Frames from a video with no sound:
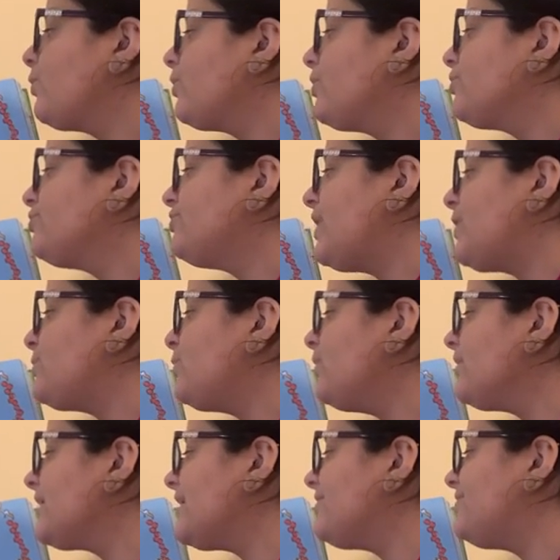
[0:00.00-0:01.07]
They
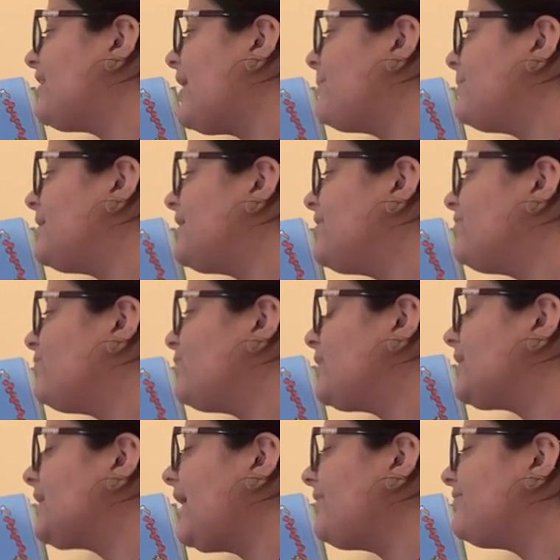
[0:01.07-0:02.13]
will get them if we
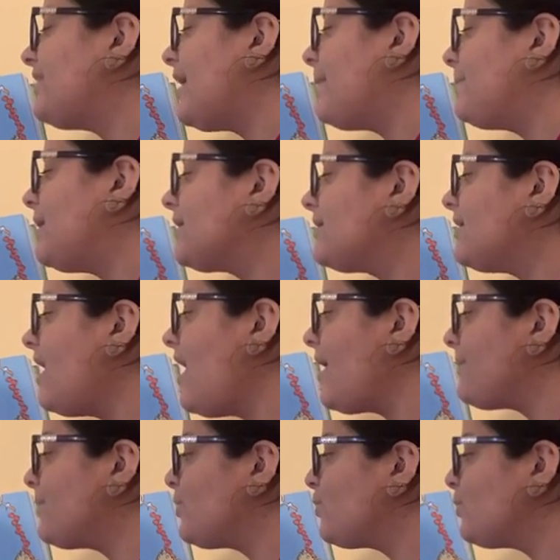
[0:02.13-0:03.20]
let them.
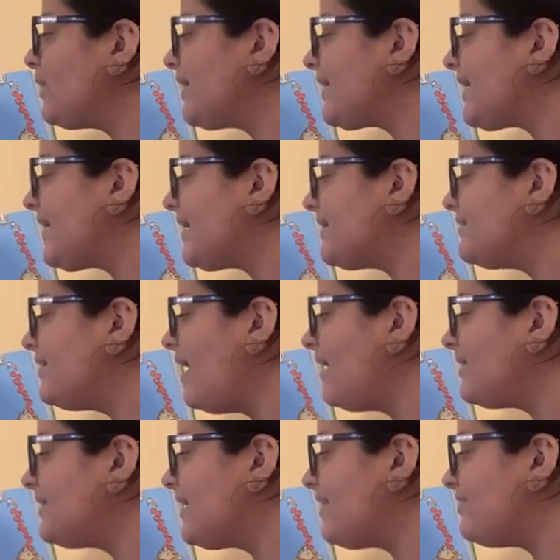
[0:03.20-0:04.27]
Come, we
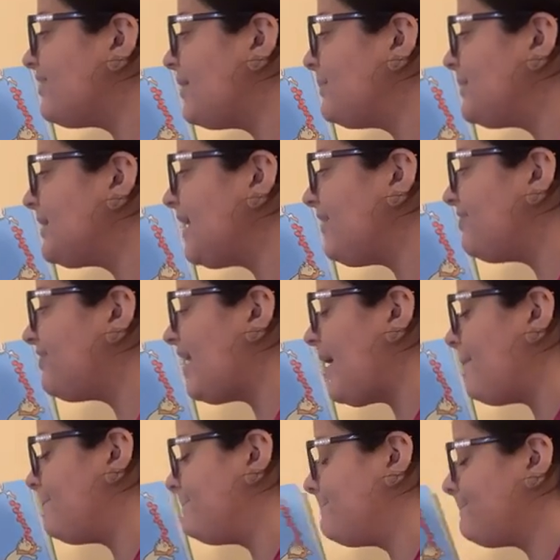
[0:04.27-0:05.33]
cannot let them get
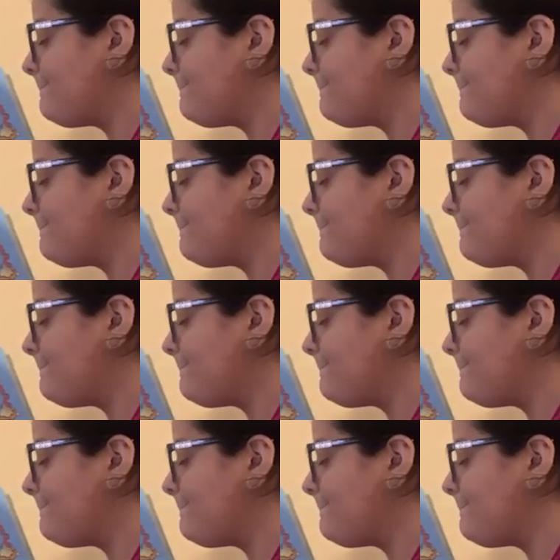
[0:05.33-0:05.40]
them.